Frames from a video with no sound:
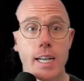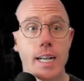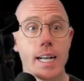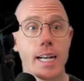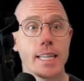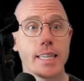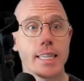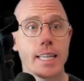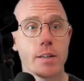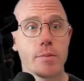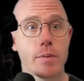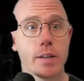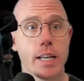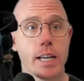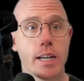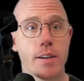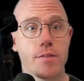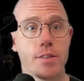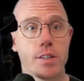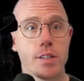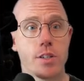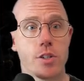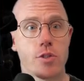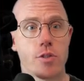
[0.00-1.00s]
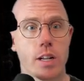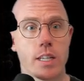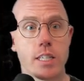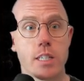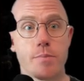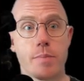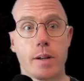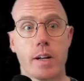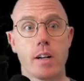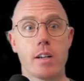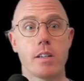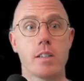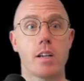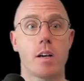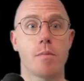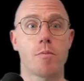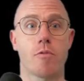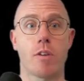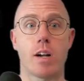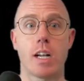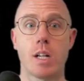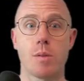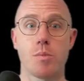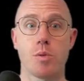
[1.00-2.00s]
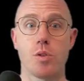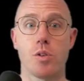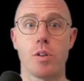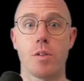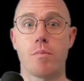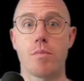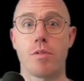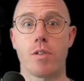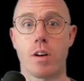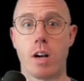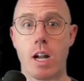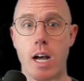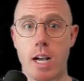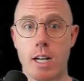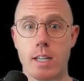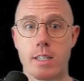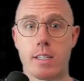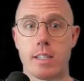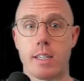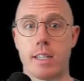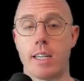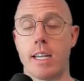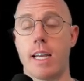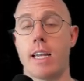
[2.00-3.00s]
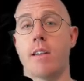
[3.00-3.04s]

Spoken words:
And then we have this transparent upgradable proxy.